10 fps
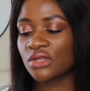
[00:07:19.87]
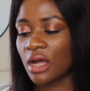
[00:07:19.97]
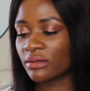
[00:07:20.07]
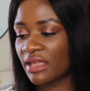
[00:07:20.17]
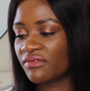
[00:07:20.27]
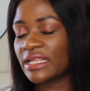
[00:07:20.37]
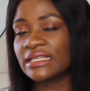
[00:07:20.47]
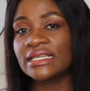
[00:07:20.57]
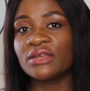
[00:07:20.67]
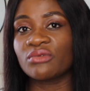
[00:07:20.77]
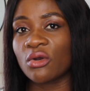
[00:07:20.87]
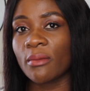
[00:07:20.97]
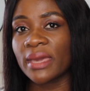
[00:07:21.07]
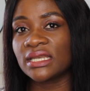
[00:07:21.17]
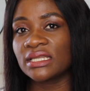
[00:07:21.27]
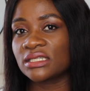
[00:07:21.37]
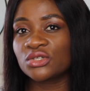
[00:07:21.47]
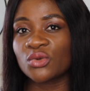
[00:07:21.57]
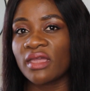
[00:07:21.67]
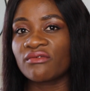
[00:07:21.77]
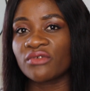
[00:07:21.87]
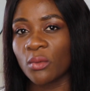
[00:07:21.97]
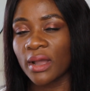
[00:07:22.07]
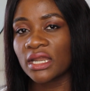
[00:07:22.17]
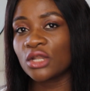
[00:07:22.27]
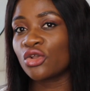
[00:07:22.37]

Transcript: so I'll definitely recommend it to everyone,